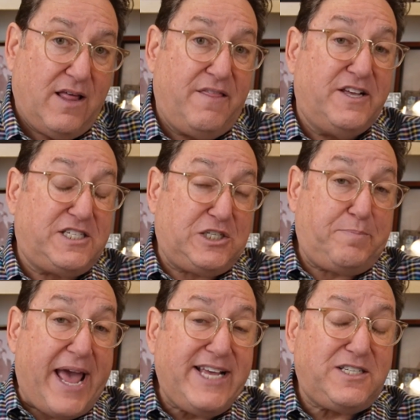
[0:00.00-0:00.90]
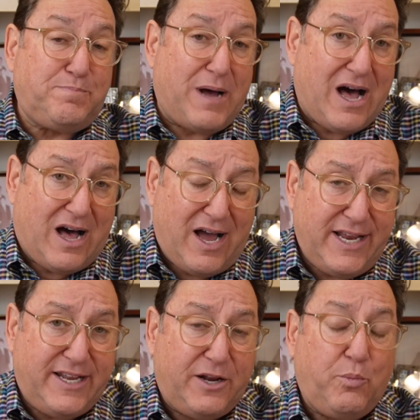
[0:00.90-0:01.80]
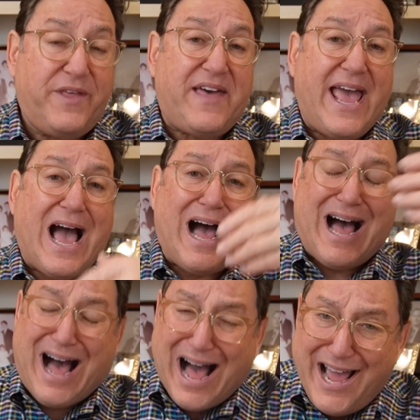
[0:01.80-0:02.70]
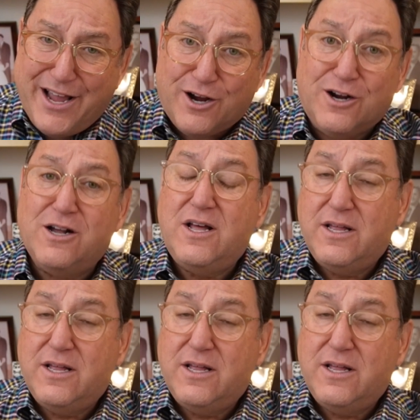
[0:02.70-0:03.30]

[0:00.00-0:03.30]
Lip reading: the space behind it with a higher